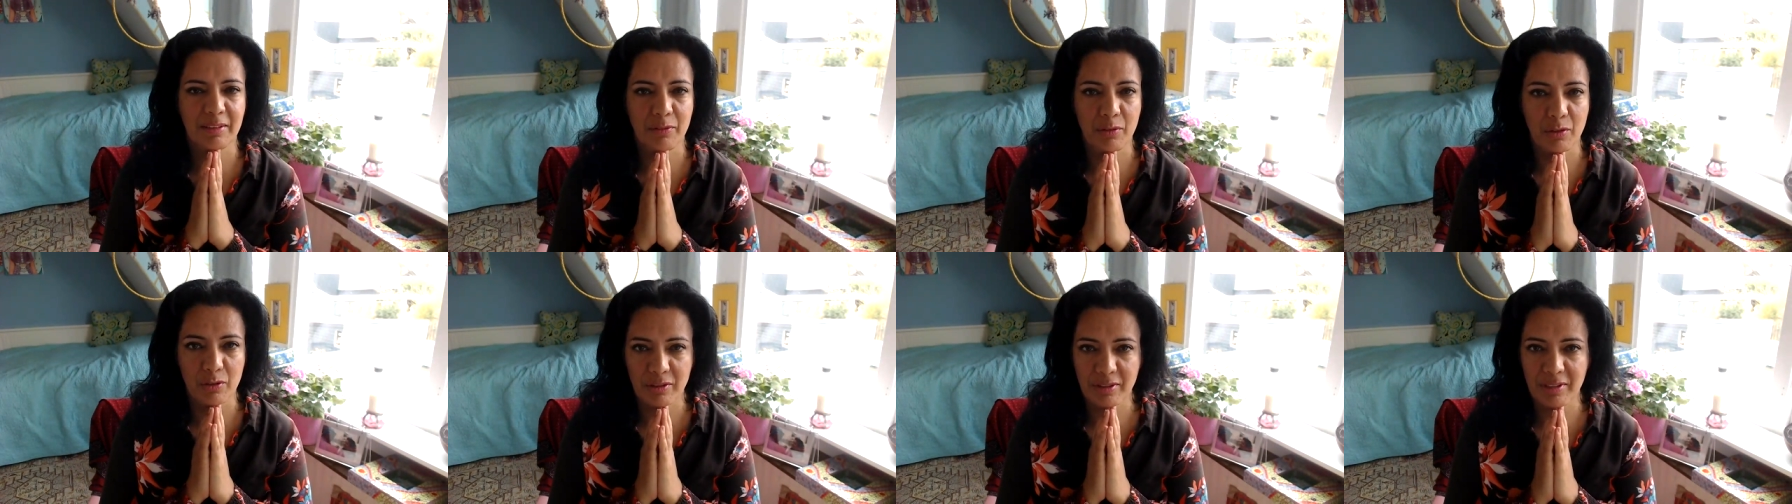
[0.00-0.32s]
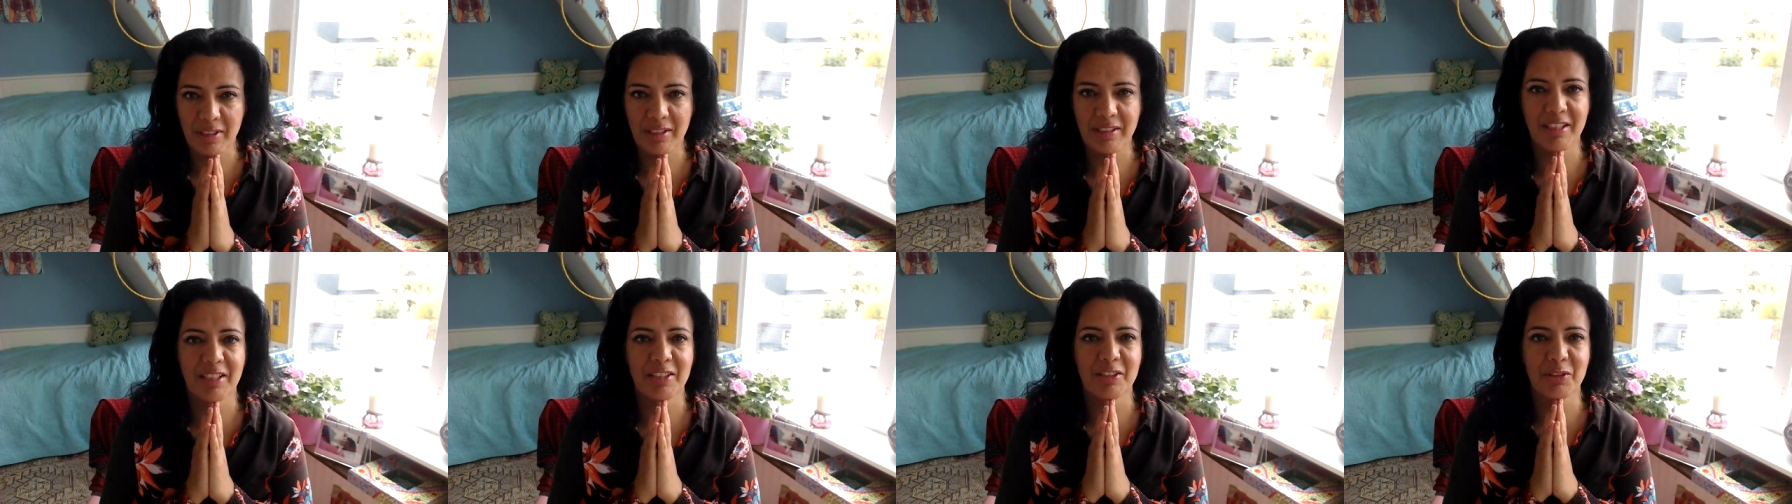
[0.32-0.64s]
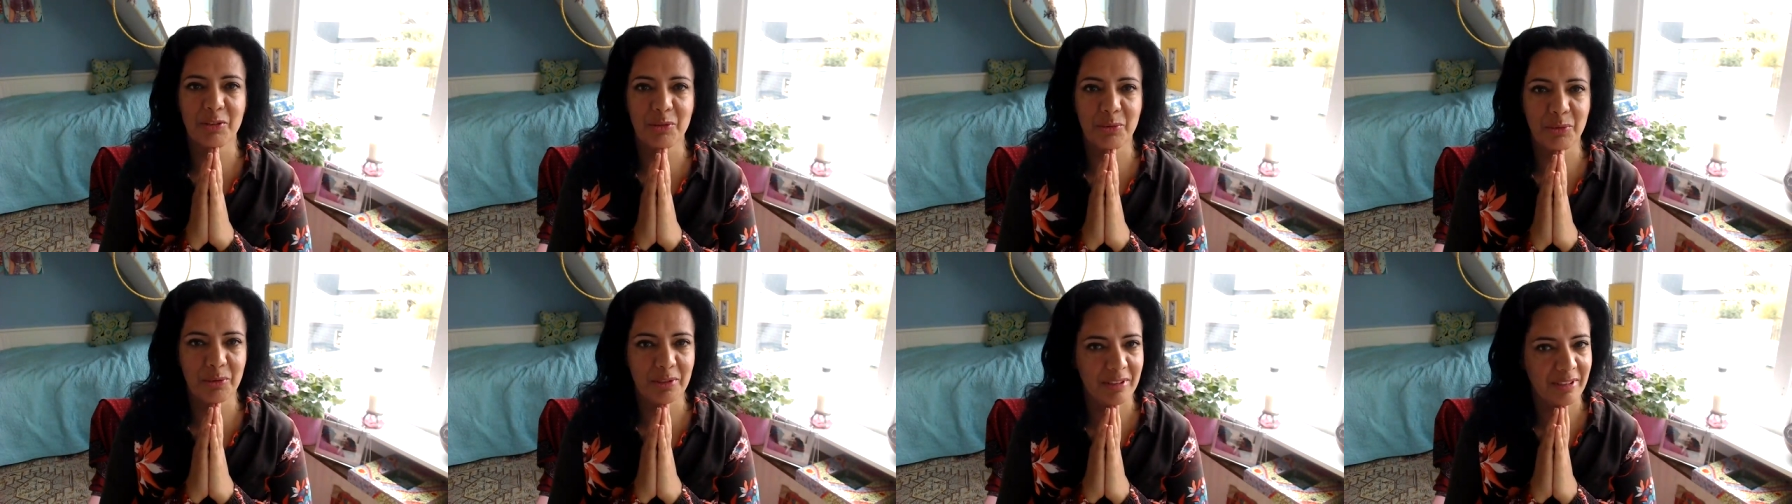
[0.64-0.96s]
If you say
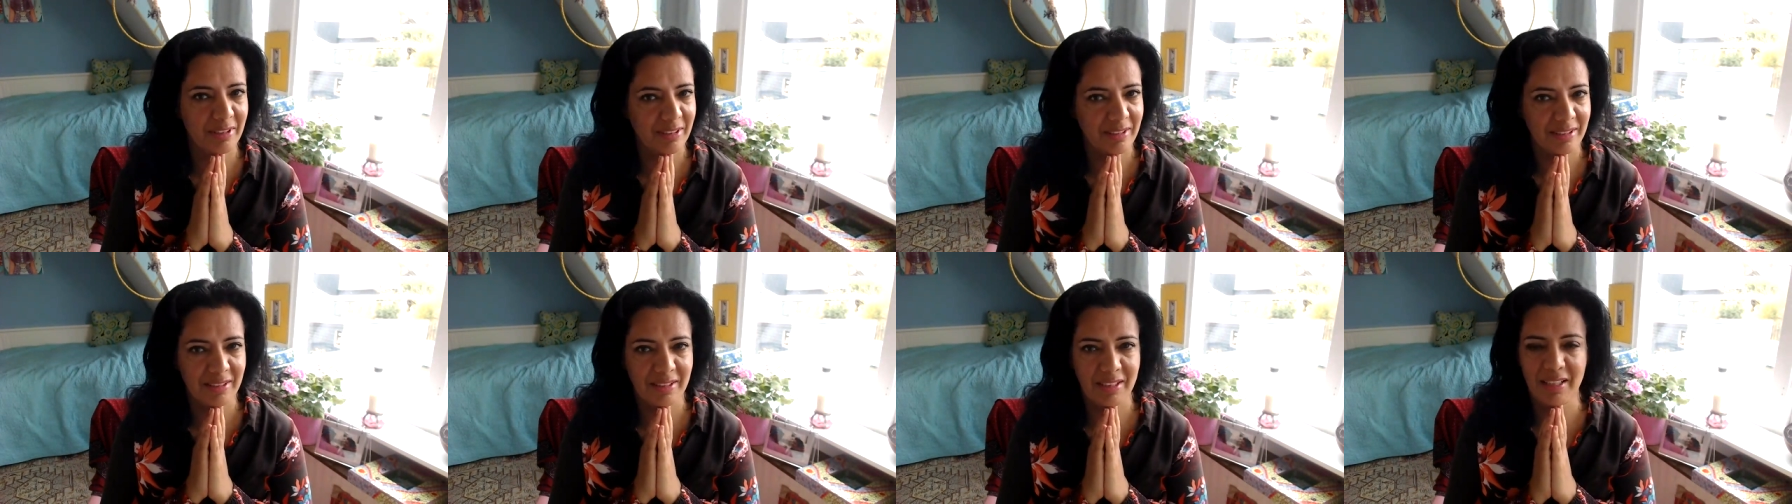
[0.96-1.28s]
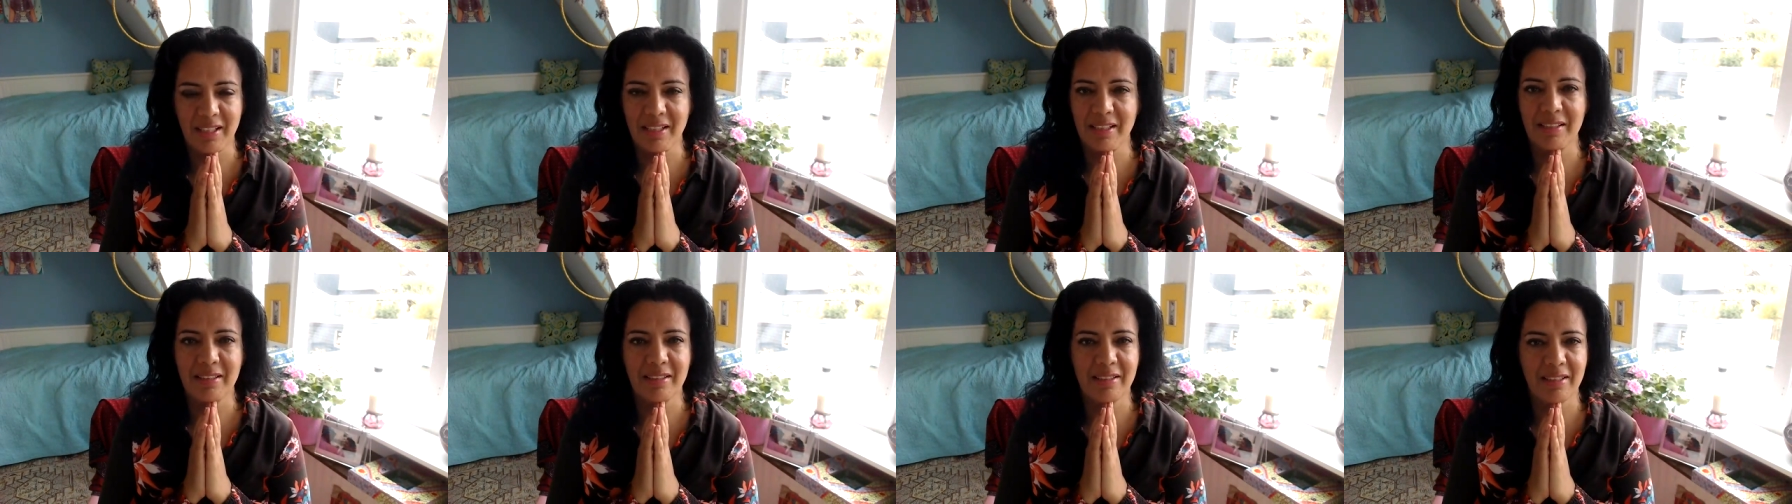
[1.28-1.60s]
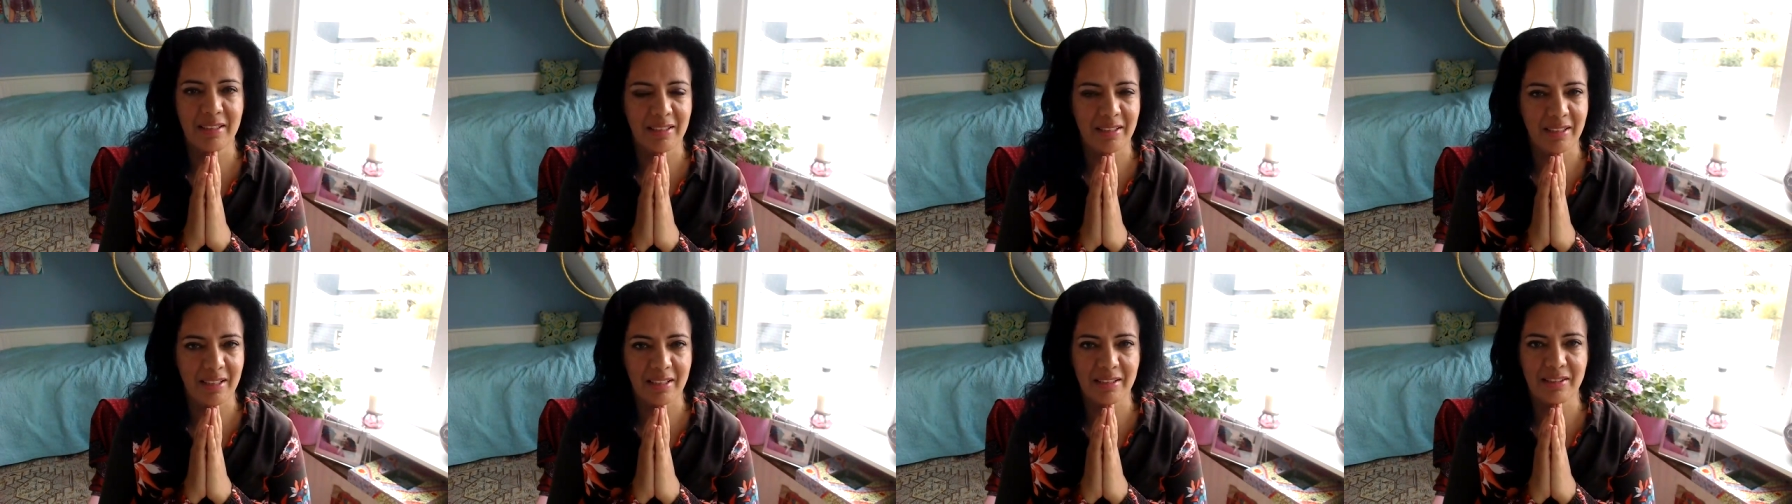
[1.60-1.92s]
yes to it, it's
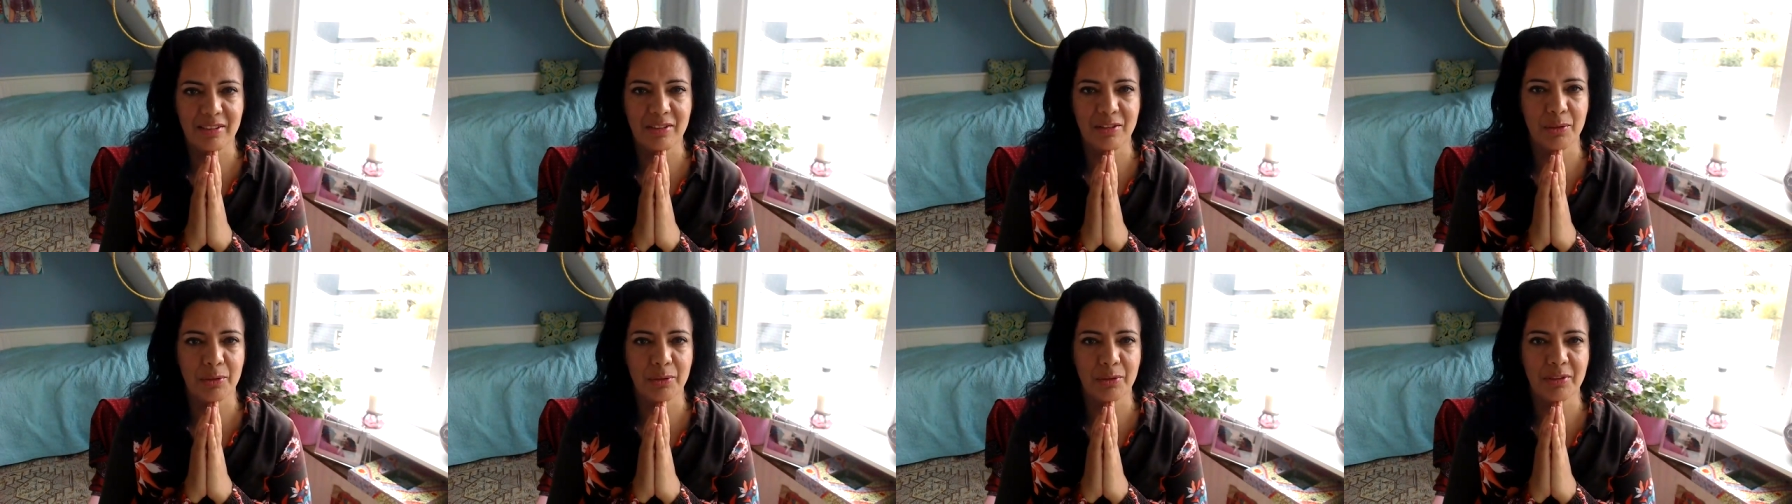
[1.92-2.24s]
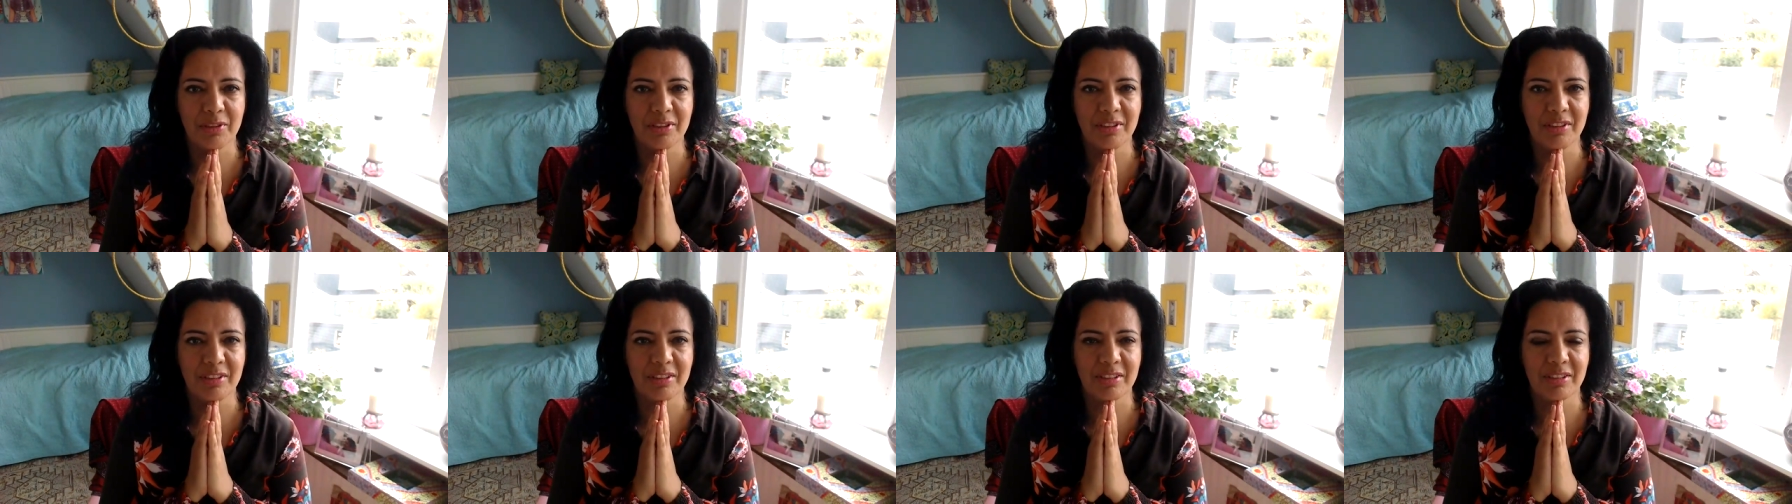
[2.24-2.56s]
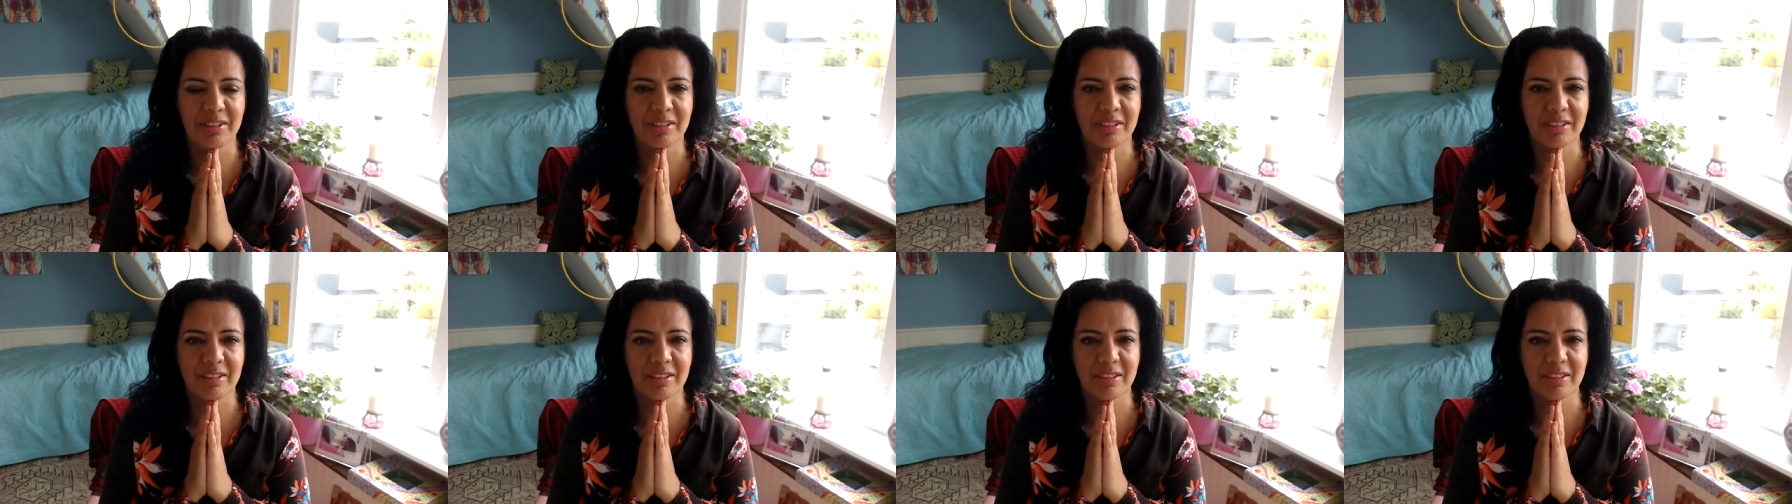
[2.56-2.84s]
in and that's yours.